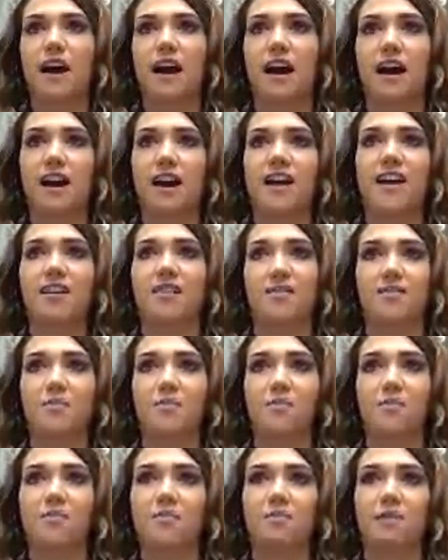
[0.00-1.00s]

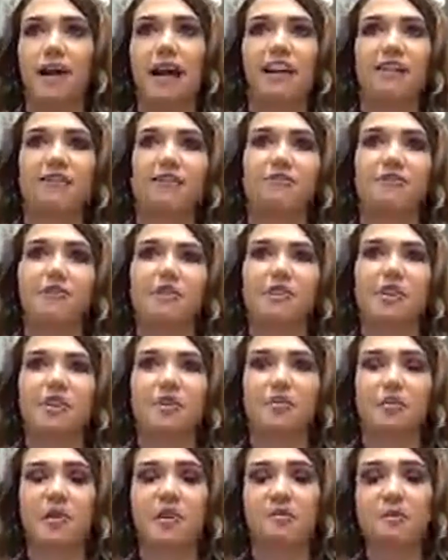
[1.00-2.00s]
I kind of,
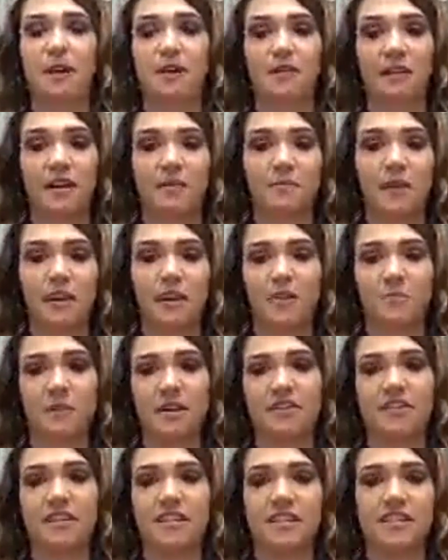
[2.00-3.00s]
with my Rainmaker
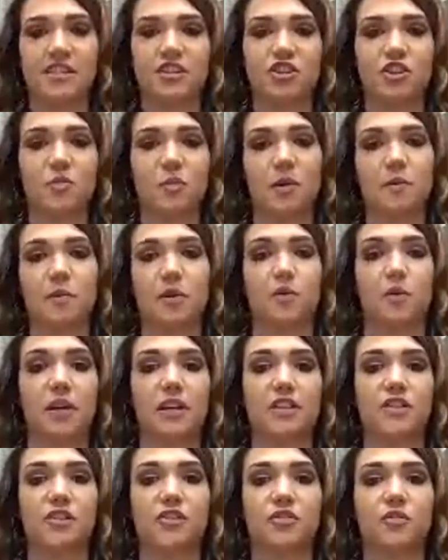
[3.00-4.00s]
made the decision that we were
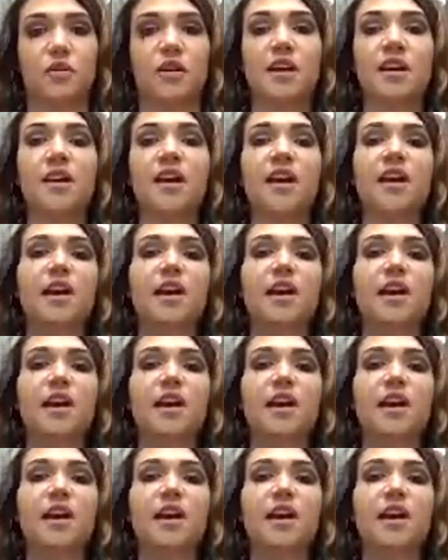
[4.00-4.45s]
going to